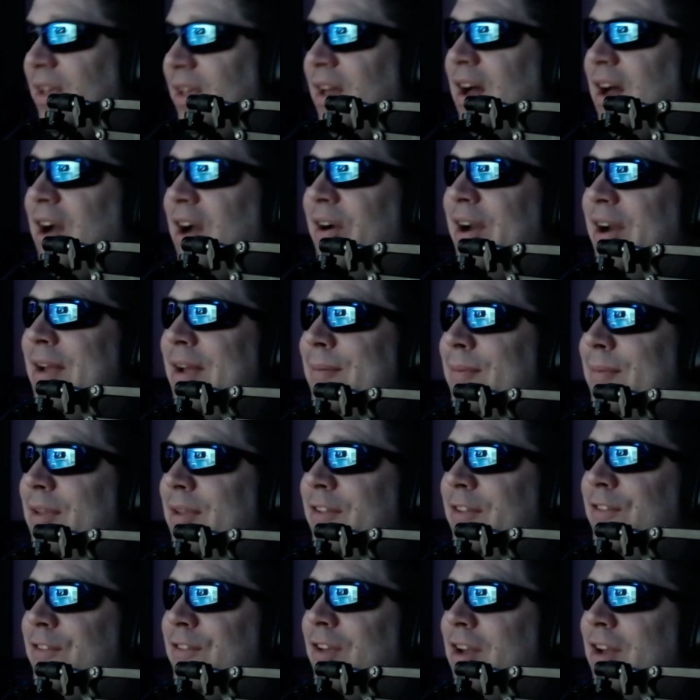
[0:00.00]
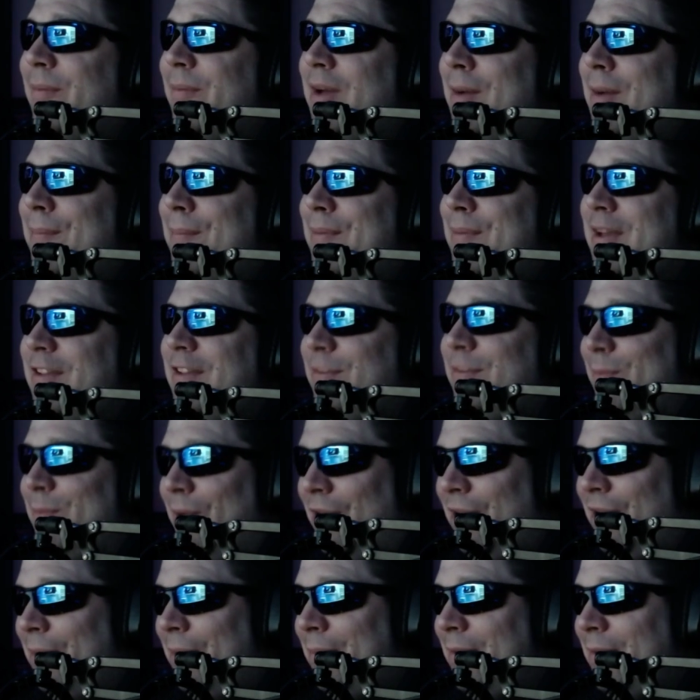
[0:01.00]
All right, let's talk about
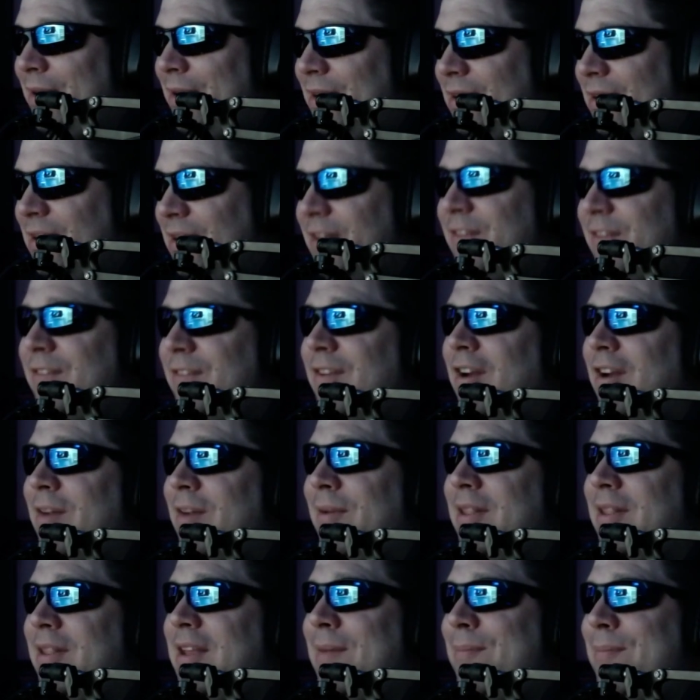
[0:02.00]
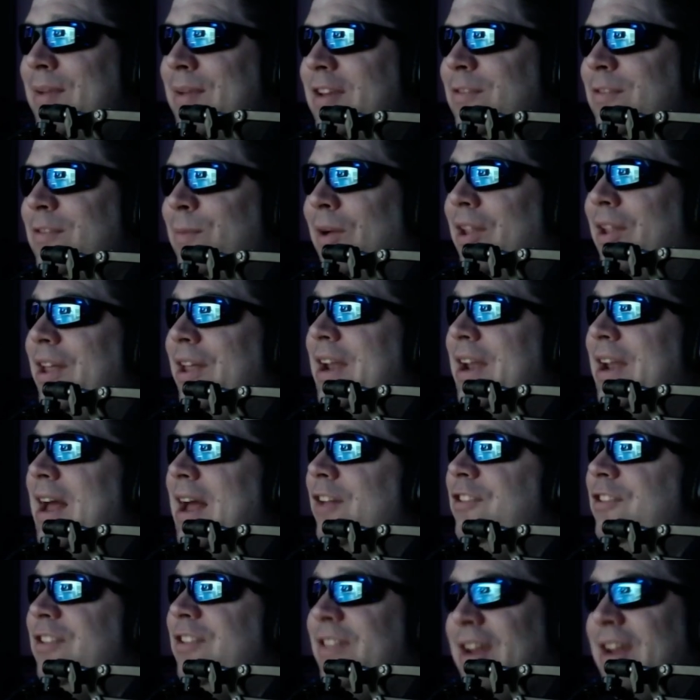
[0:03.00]
baseball. Let's talk about that baseball
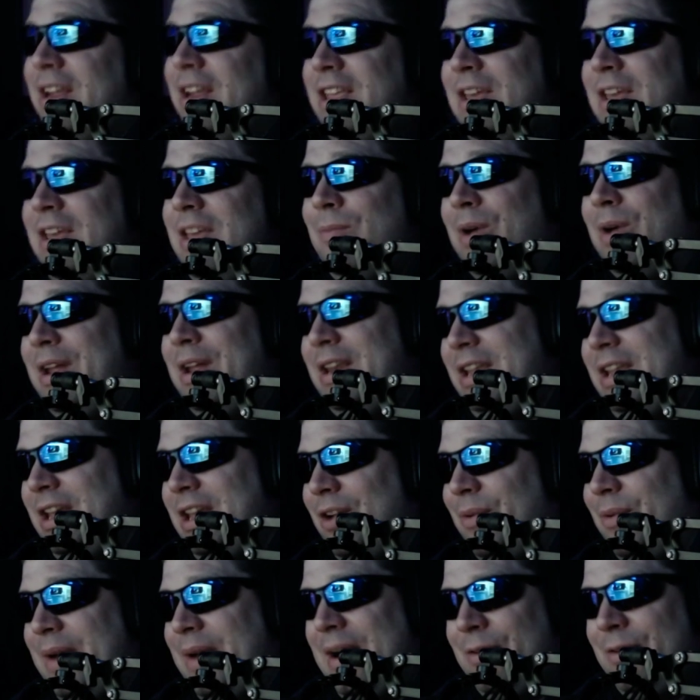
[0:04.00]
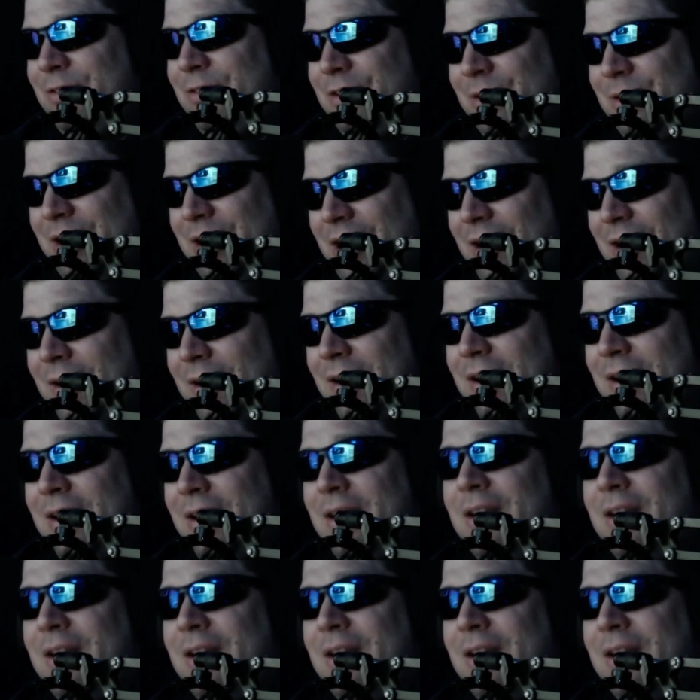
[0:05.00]
analogy that I keep wanting to get around to here.